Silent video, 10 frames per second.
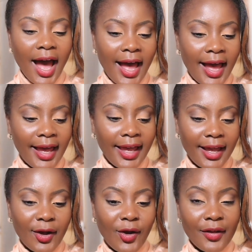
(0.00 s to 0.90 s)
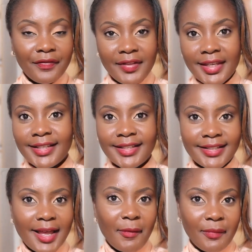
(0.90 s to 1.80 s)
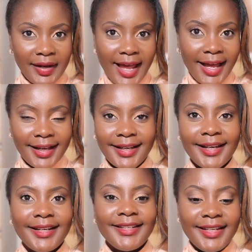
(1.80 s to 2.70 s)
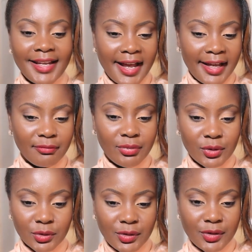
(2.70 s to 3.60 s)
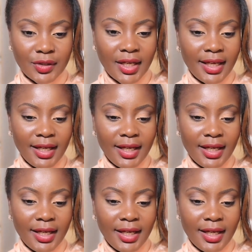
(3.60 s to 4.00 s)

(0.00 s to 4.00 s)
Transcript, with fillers: I got these uh, black knee-high boots